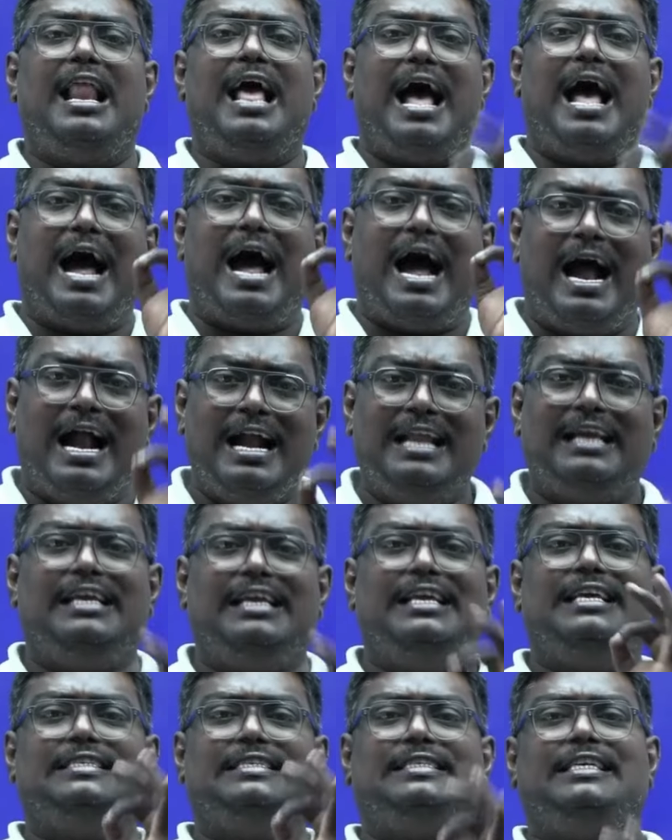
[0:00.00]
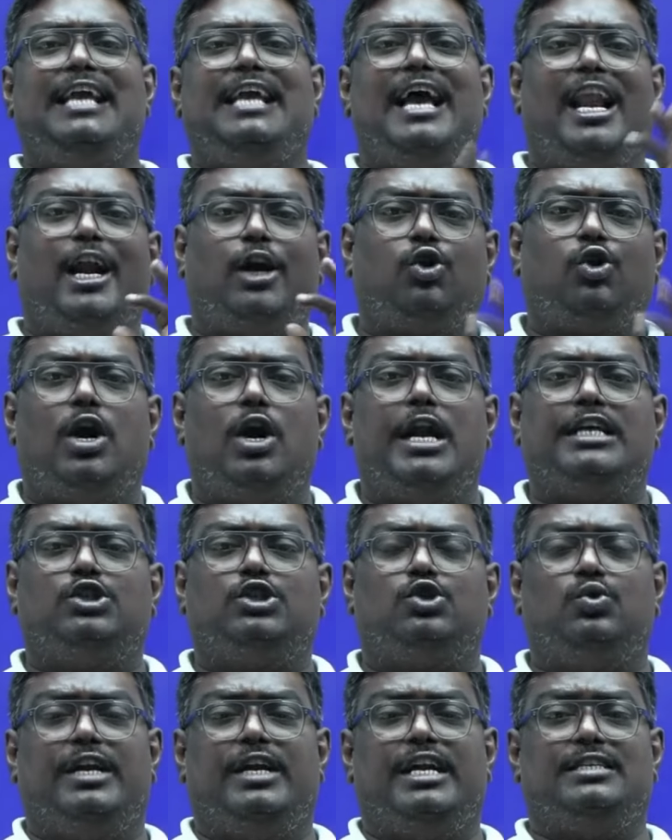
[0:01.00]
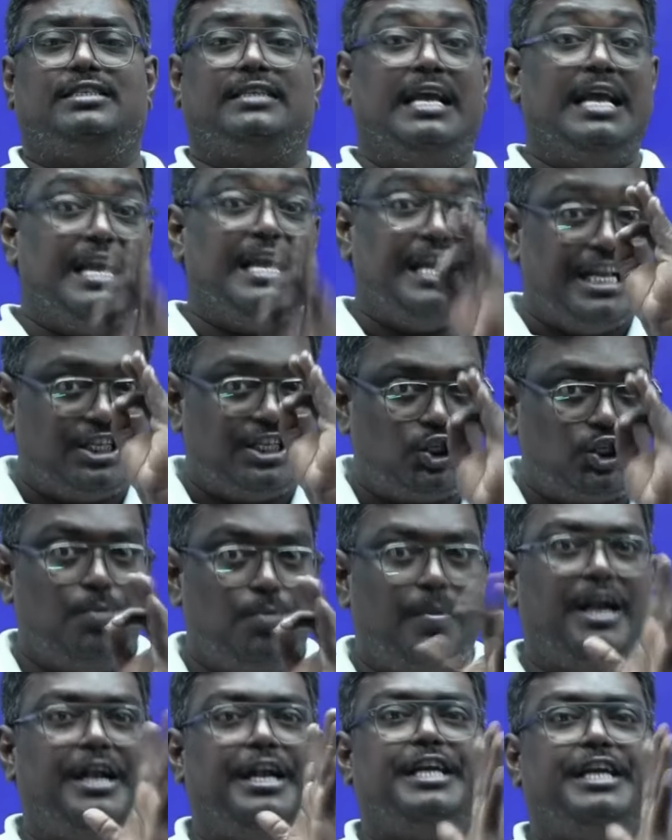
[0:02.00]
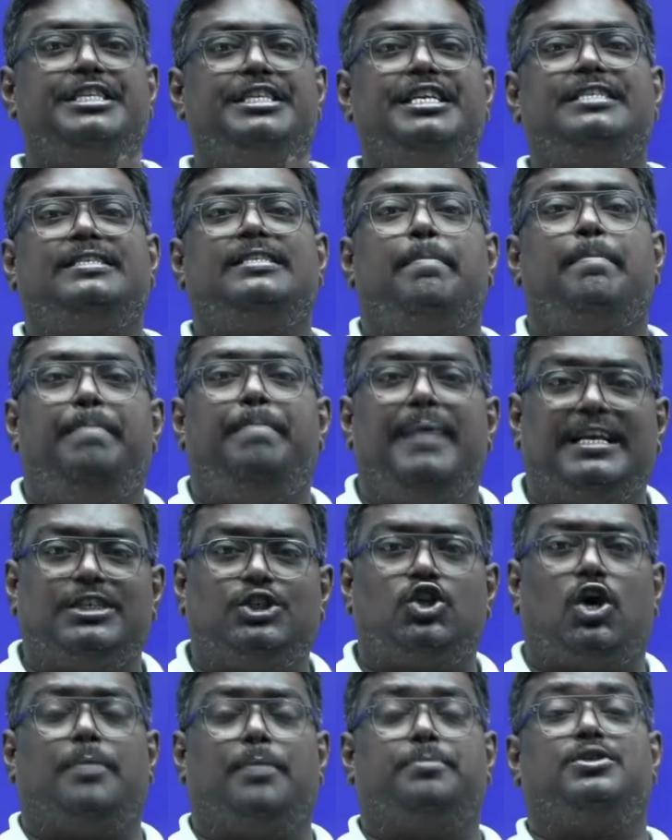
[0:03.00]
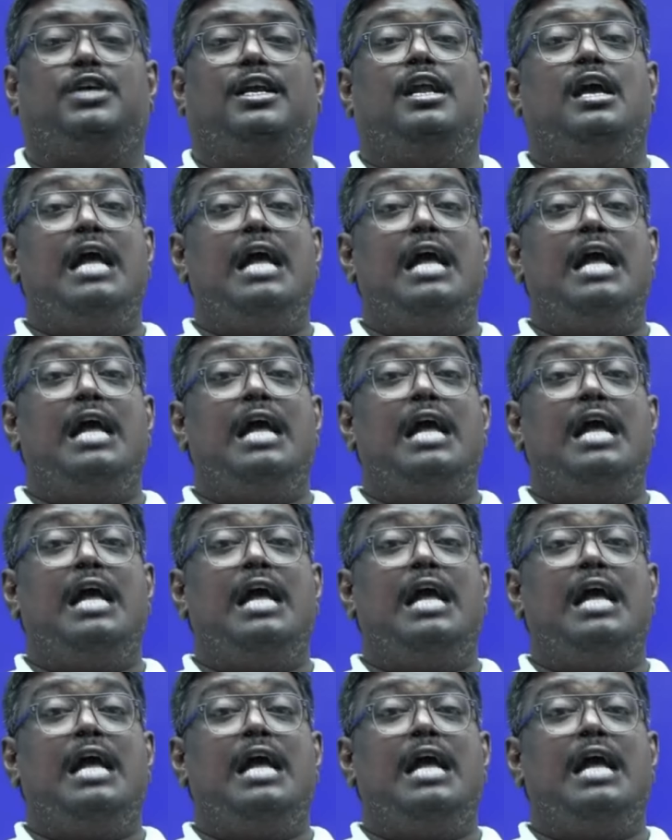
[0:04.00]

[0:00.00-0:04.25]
and EC, electronic students, instrumentation is the best option.